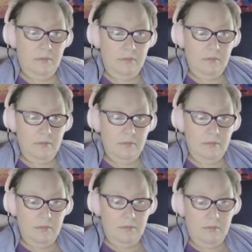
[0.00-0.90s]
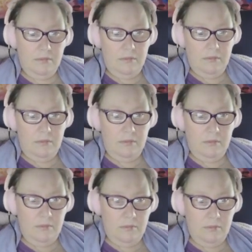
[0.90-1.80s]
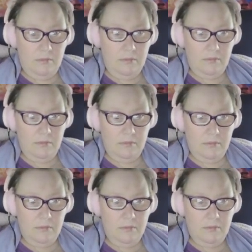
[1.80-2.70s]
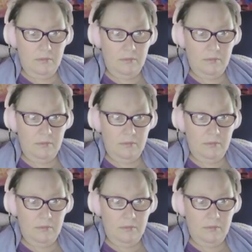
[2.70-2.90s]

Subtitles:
The person shown says nothing.